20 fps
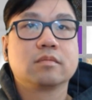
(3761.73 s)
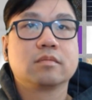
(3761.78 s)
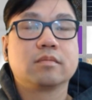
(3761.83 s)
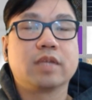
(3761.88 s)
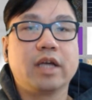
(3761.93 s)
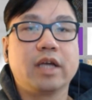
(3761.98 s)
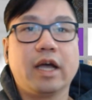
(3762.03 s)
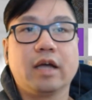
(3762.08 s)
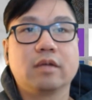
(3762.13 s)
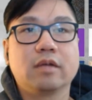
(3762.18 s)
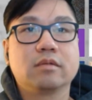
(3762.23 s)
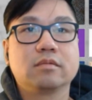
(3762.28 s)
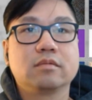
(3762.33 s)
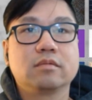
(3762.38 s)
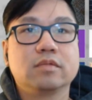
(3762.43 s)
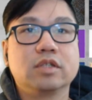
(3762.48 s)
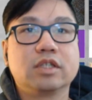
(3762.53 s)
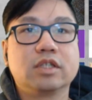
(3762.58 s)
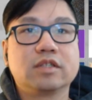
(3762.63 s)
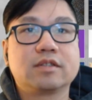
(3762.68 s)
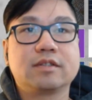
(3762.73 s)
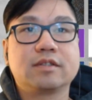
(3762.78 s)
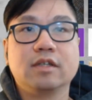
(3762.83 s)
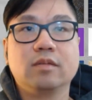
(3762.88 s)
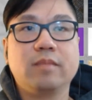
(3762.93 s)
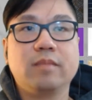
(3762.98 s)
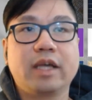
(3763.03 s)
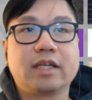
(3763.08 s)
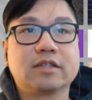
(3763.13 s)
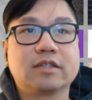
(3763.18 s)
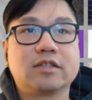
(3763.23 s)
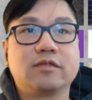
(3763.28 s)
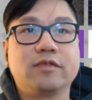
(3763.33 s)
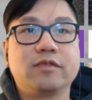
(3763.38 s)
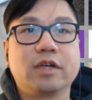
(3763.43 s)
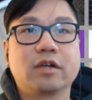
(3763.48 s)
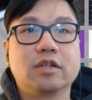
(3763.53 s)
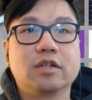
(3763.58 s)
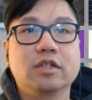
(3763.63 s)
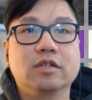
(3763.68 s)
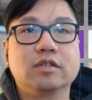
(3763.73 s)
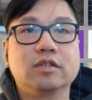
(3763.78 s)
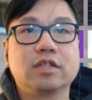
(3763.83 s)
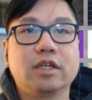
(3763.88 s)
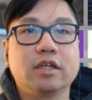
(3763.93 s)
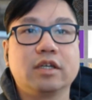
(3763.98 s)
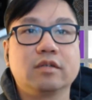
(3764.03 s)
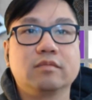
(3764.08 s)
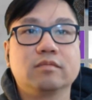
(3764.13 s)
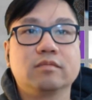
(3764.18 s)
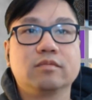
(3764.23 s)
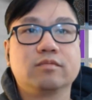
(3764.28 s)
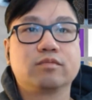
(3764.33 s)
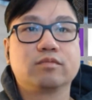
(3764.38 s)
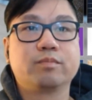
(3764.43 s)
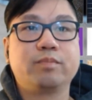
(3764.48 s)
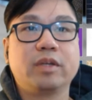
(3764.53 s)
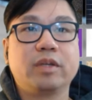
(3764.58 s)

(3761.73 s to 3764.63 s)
But yeah, you can still make a sphere using